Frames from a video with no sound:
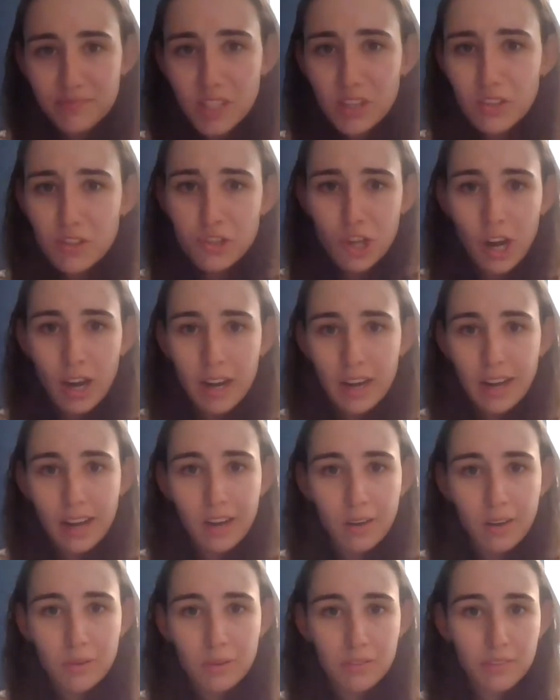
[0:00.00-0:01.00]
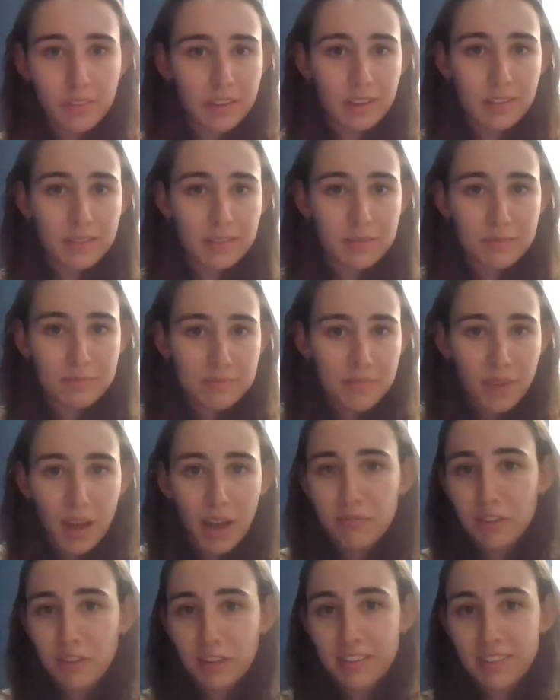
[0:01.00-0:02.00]
try out like
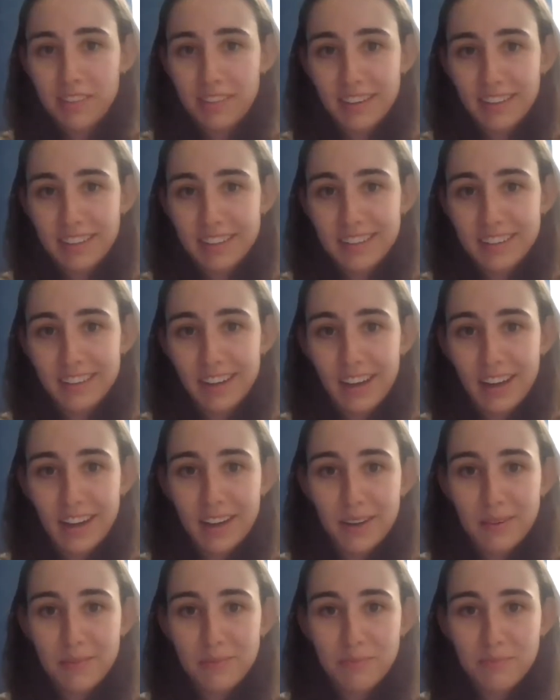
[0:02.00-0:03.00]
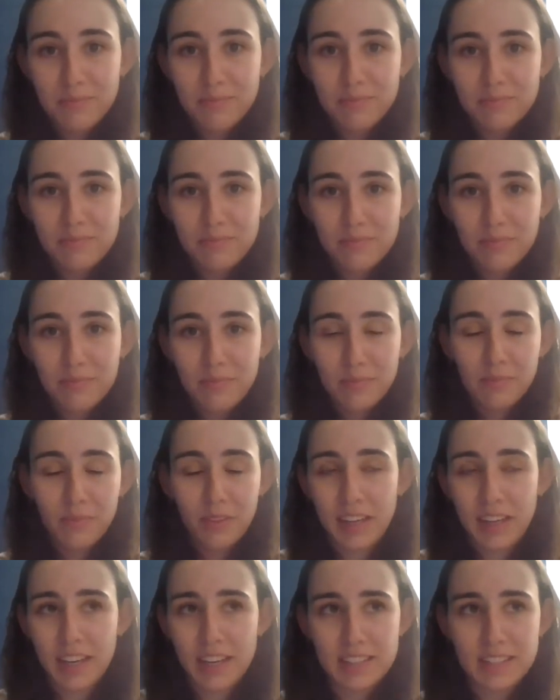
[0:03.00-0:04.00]
everything.
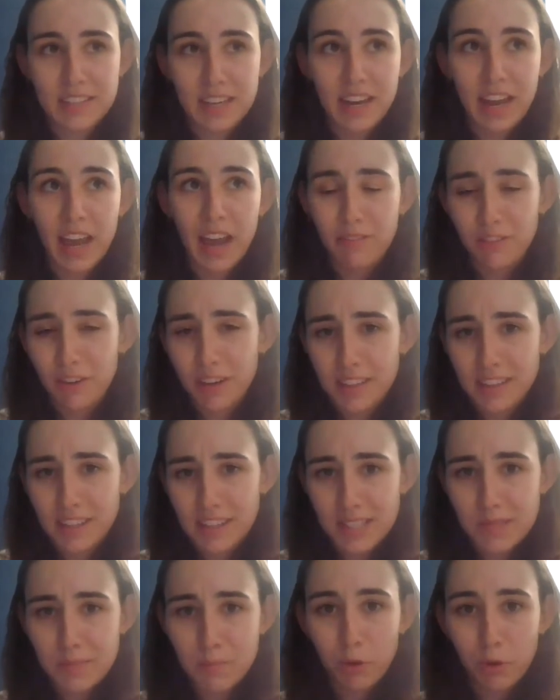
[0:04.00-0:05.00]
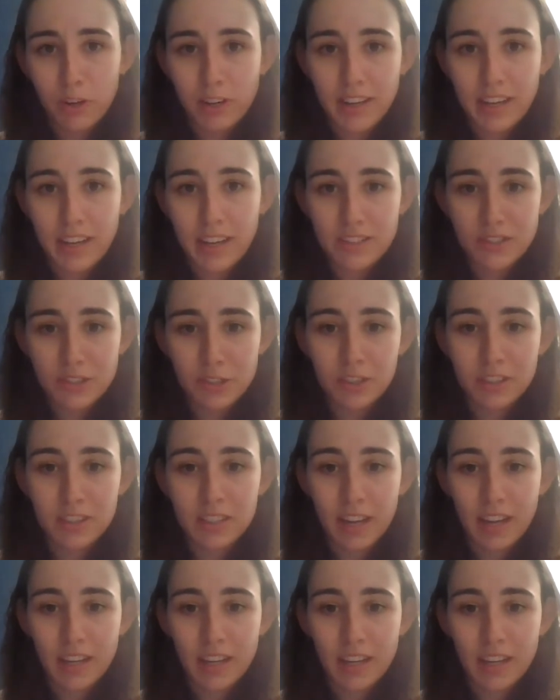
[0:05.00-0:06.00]
Like I said, everything's pretty
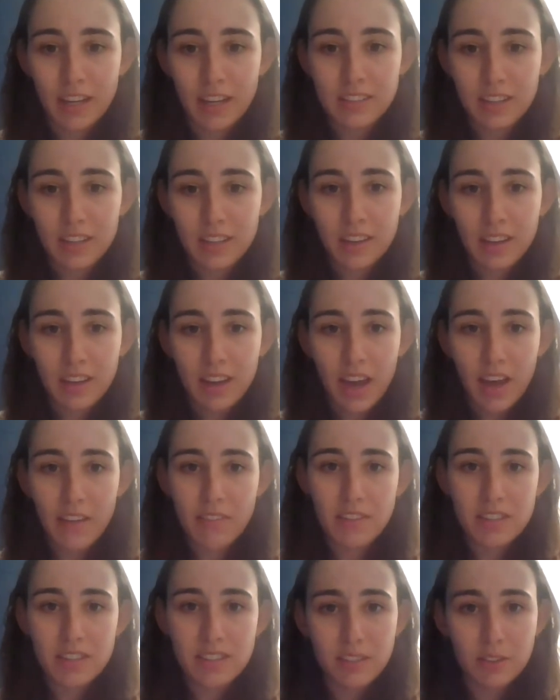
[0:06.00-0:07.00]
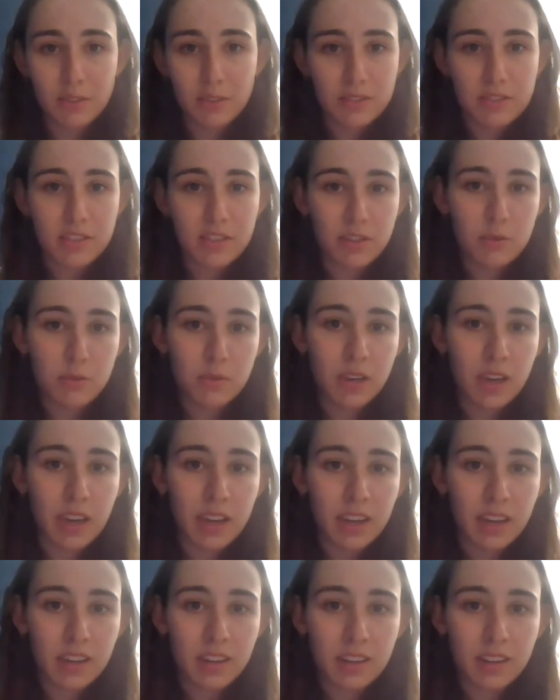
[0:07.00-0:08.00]
interconnected, and the skills that you
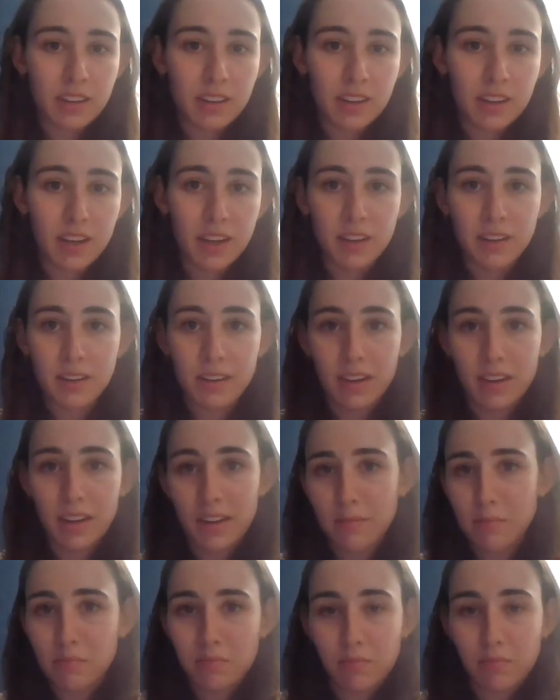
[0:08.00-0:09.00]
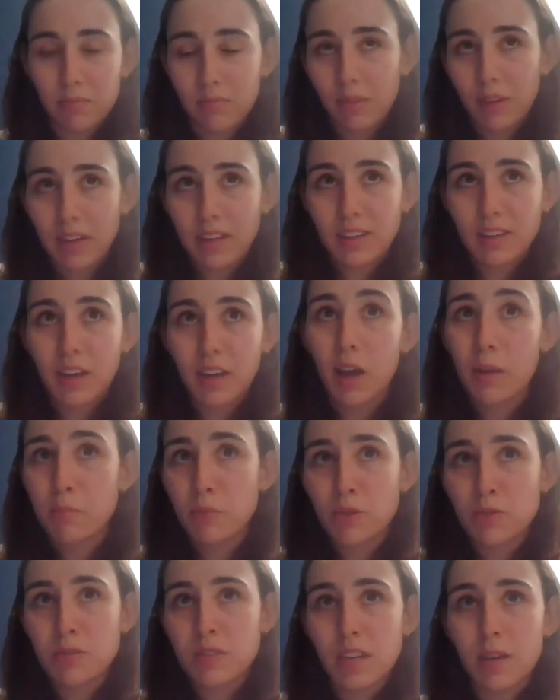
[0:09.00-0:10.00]
gain in like a
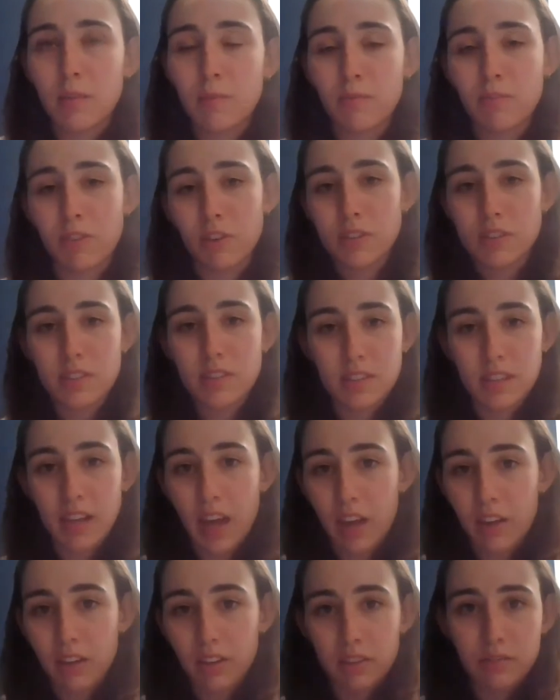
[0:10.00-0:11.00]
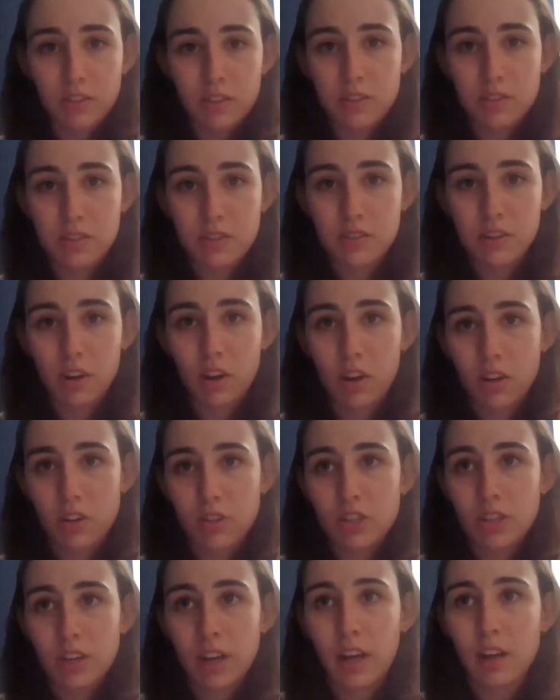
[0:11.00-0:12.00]
museum versus a gallery versus an
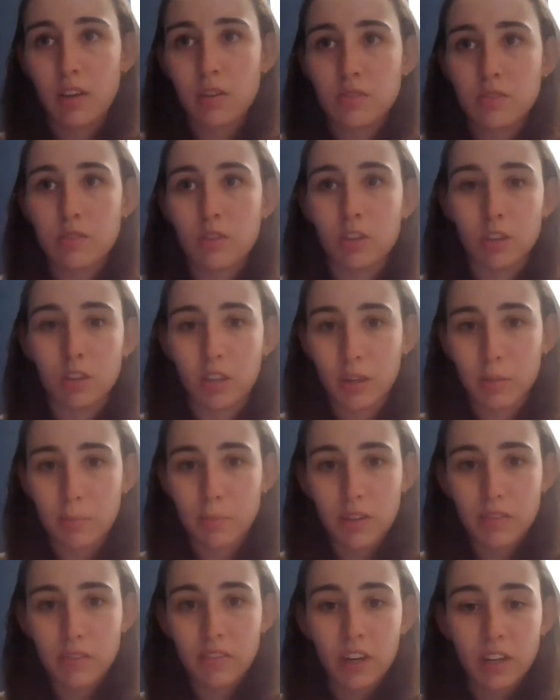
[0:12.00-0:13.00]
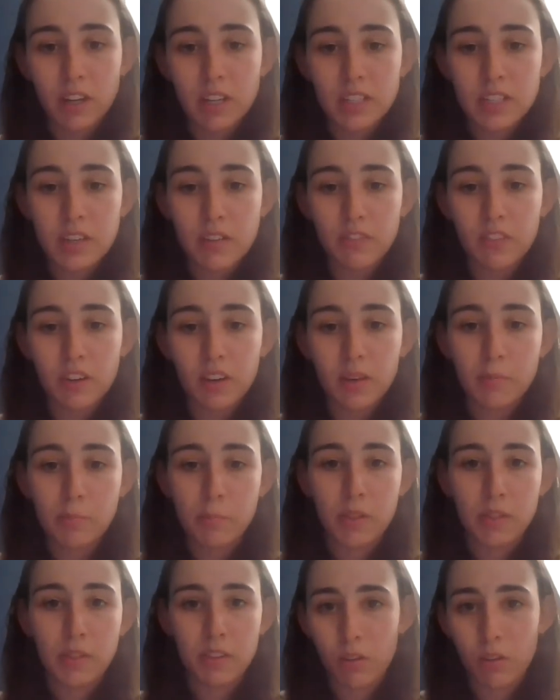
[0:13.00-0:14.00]
auction house are going to be very different, but